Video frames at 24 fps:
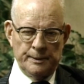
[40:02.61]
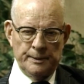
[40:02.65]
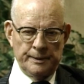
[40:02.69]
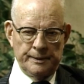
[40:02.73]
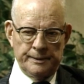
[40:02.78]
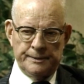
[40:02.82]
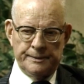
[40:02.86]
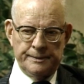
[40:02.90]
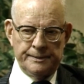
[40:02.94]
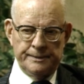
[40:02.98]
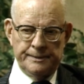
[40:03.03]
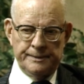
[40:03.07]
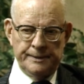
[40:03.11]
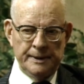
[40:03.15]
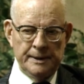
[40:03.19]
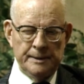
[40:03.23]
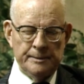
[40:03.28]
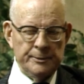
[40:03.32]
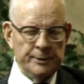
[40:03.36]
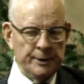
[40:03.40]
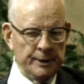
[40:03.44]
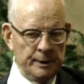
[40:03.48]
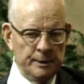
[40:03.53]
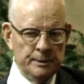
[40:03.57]
though it
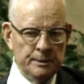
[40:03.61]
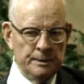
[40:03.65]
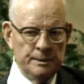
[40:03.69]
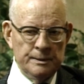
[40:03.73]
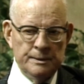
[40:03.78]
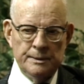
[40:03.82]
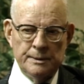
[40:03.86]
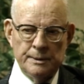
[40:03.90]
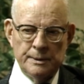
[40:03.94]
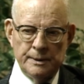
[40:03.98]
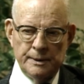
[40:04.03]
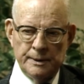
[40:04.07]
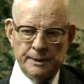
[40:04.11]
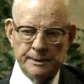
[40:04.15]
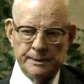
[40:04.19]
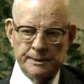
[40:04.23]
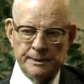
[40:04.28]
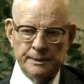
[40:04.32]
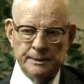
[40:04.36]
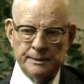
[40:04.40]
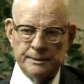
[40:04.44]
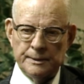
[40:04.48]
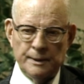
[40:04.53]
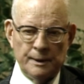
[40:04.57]
seems huge, it
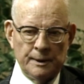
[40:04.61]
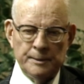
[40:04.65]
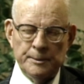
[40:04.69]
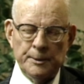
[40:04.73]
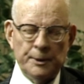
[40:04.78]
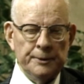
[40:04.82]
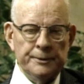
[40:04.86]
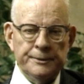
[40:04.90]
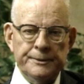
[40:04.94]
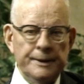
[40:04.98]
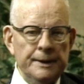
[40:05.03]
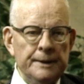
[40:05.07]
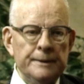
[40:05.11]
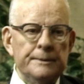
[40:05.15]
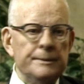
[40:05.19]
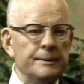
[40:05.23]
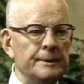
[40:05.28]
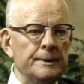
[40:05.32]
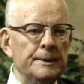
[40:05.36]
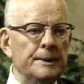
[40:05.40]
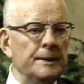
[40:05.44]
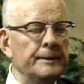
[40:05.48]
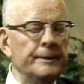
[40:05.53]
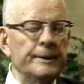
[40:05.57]
is almost
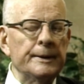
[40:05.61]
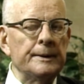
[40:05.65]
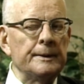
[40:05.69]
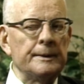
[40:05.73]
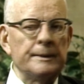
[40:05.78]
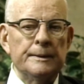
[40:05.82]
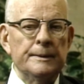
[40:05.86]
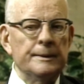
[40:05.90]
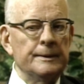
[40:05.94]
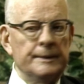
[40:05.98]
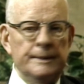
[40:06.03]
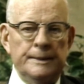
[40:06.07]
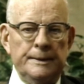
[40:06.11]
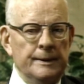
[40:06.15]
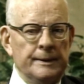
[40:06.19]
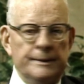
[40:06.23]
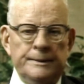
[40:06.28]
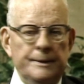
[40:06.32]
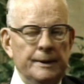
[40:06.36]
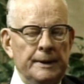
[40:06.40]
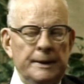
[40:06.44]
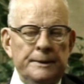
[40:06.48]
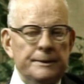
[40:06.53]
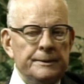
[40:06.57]
insignificant.
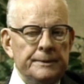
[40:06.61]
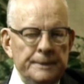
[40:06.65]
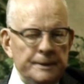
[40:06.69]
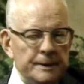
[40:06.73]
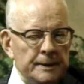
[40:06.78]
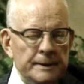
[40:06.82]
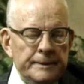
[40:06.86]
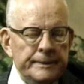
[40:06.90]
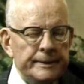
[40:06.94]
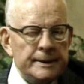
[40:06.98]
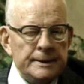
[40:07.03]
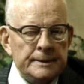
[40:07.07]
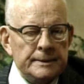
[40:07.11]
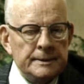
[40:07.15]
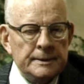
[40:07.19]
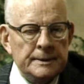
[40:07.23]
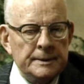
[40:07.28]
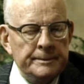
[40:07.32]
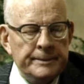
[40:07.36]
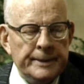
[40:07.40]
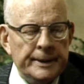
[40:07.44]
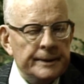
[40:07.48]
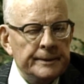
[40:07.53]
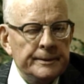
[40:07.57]
It's insignificant
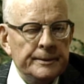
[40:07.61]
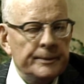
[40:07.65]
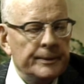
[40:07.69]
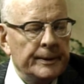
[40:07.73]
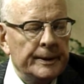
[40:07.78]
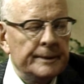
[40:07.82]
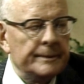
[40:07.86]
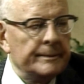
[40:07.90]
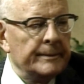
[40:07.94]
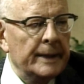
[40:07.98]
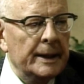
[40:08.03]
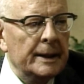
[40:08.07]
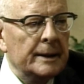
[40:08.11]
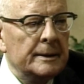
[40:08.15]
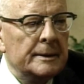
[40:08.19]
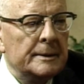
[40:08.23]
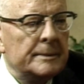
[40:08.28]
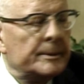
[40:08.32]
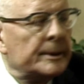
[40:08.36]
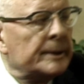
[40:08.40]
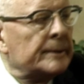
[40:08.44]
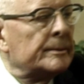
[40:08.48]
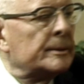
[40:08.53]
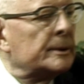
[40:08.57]
compared to what
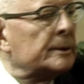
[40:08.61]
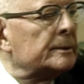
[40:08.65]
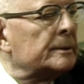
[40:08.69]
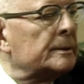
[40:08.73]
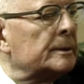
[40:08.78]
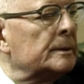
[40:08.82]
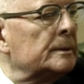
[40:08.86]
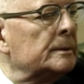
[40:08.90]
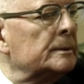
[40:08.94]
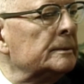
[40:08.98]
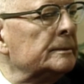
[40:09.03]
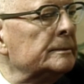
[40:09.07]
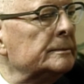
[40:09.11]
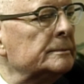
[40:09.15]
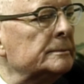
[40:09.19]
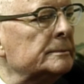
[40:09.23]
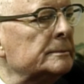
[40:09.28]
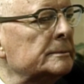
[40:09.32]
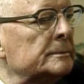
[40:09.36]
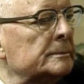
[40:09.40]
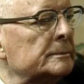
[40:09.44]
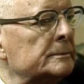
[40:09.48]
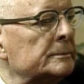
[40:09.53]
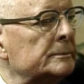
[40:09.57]
management must do.
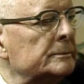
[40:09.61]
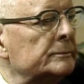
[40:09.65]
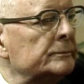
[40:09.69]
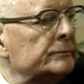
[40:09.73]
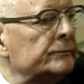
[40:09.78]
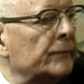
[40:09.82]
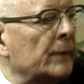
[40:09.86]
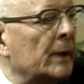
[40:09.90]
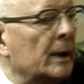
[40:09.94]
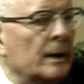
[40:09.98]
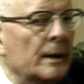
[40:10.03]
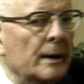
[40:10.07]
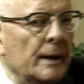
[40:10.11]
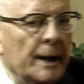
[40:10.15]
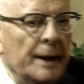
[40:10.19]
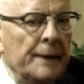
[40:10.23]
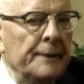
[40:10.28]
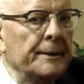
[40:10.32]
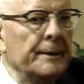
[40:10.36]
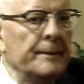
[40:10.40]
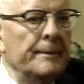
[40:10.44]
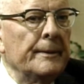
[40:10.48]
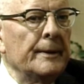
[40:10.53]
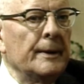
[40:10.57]

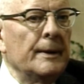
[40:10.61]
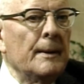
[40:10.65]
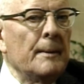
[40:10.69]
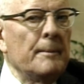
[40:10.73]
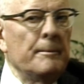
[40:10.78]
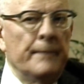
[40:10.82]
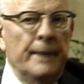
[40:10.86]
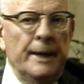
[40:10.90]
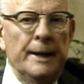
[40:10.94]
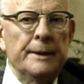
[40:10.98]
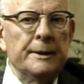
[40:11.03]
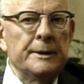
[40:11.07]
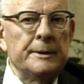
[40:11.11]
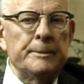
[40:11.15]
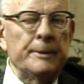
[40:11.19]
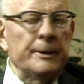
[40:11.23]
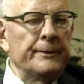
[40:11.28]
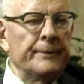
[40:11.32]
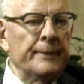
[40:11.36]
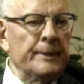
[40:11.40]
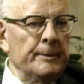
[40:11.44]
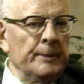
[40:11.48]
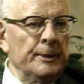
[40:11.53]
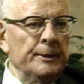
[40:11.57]
And the
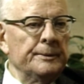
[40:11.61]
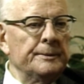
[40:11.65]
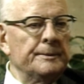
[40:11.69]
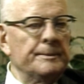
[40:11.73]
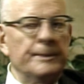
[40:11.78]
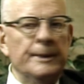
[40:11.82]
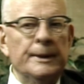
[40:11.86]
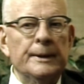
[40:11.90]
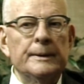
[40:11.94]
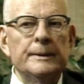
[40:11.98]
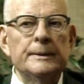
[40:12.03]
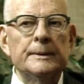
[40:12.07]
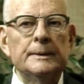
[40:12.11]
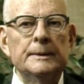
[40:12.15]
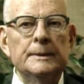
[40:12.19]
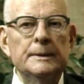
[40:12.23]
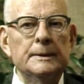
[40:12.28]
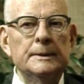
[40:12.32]
management, for the most part,